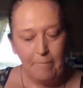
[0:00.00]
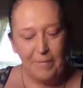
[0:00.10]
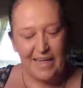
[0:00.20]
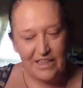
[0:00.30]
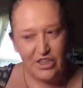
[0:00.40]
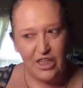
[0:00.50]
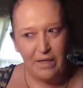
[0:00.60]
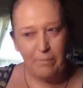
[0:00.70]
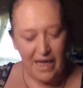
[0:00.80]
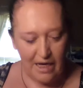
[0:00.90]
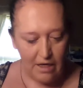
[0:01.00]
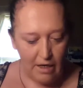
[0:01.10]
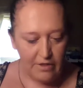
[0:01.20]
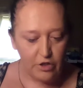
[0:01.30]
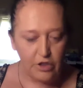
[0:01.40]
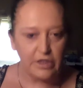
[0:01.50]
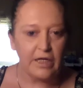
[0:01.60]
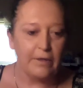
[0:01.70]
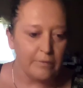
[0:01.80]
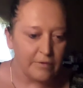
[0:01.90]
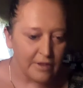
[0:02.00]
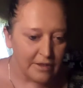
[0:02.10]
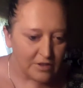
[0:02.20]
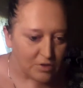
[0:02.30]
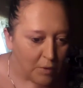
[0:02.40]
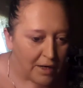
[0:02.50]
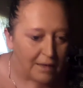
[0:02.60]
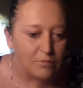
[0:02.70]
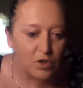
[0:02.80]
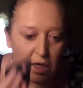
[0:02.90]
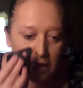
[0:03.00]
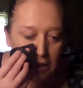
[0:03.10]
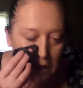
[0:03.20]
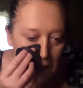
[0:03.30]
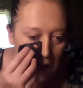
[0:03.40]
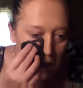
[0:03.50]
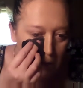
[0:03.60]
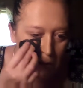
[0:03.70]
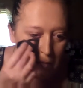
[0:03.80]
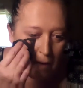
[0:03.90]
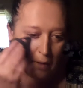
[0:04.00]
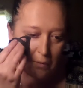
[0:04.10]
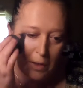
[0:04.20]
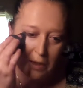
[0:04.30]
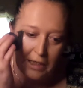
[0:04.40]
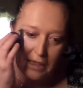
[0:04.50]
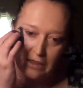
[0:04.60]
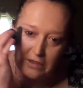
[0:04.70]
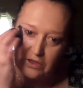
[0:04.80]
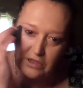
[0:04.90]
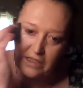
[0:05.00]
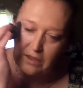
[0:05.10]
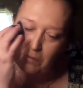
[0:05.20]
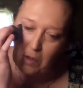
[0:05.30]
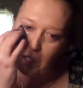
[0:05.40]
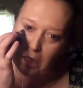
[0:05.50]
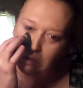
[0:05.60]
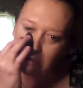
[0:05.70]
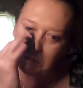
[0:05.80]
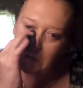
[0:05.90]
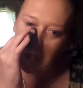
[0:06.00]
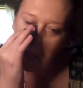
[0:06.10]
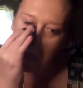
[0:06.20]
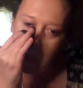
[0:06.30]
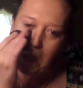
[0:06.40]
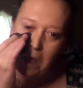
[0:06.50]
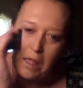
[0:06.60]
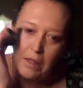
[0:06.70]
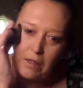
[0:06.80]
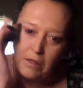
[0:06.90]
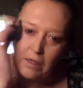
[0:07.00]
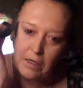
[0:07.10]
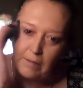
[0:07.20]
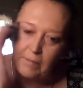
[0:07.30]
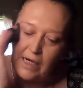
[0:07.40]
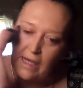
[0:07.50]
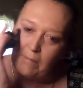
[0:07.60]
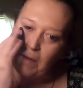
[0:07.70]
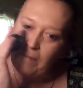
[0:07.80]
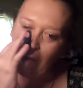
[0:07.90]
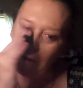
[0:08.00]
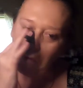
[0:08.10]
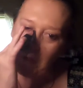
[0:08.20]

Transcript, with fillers: peachy pink undertone is what I'm trying to get out of my mouth there. Can you understand the words they are coming out of my mouth?